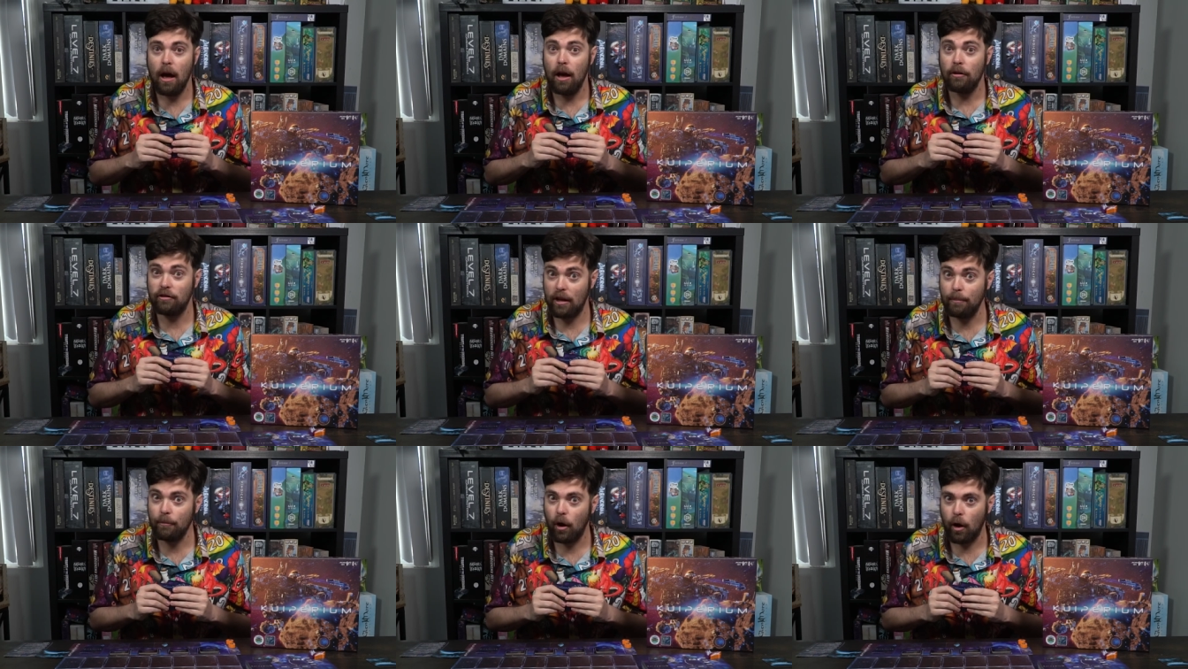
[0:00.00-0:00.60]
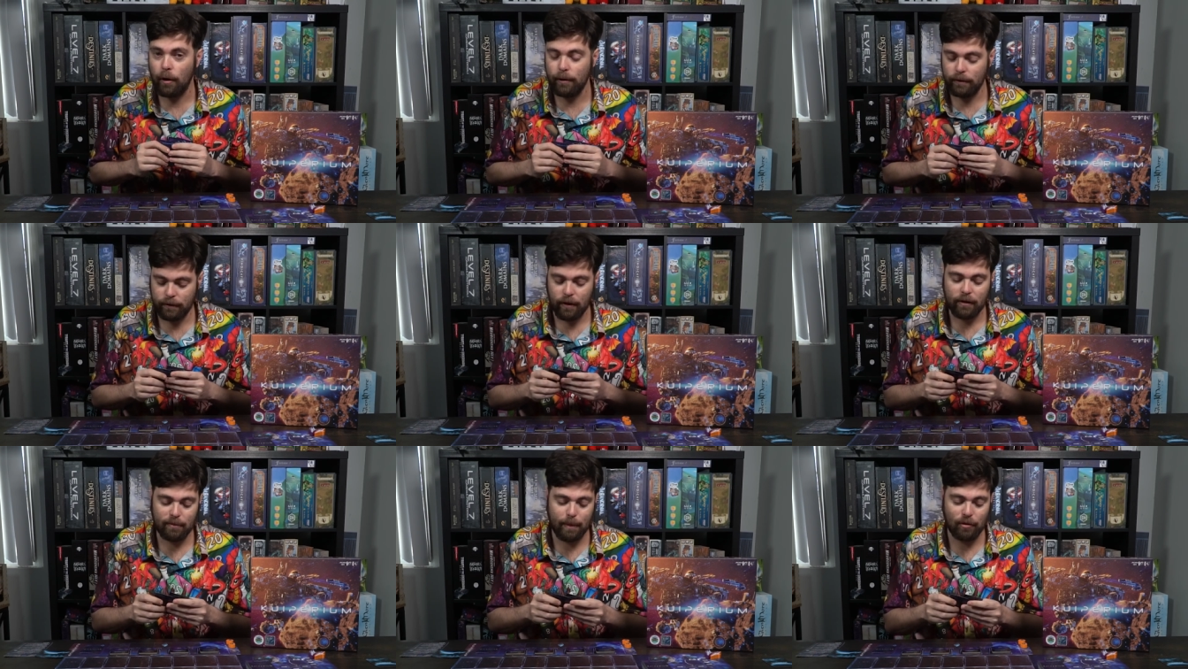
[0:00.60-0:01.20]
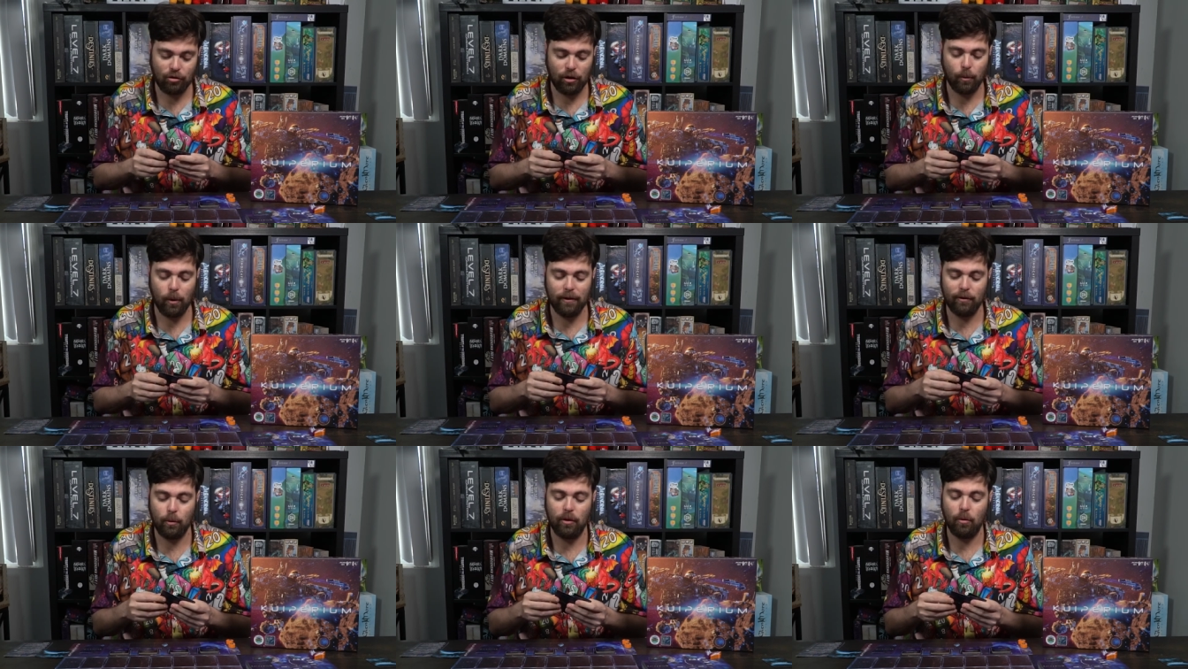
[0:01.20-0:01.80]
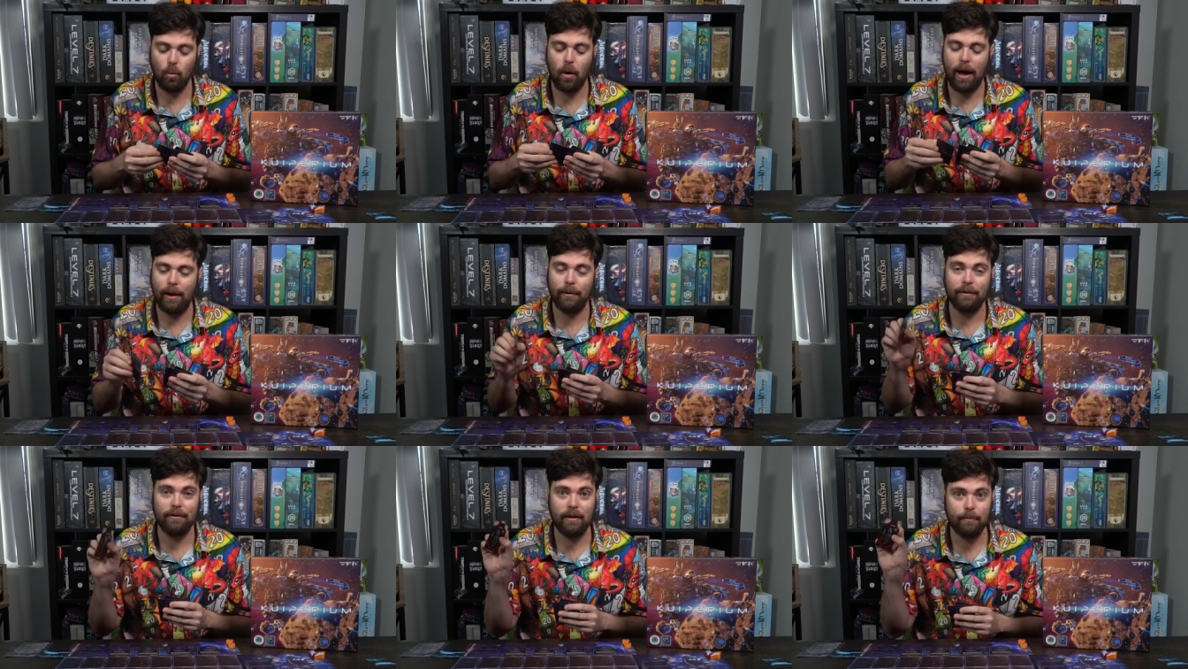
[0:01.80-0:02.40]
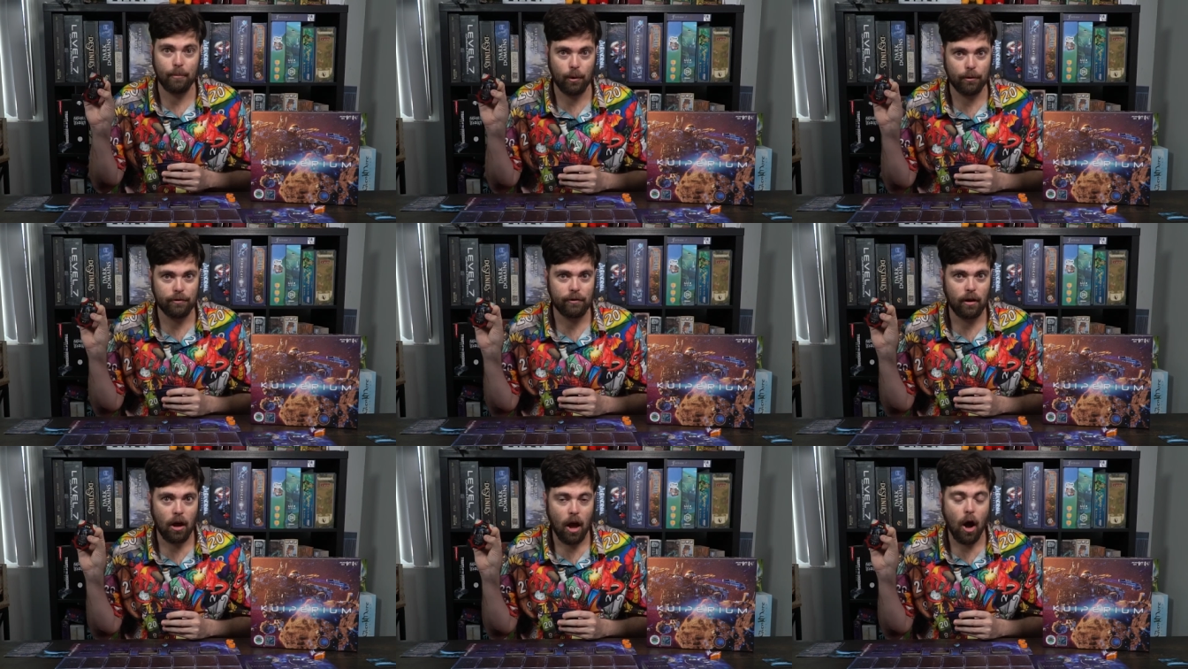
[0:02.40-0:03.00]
Some cards, especially ones with wild symbols,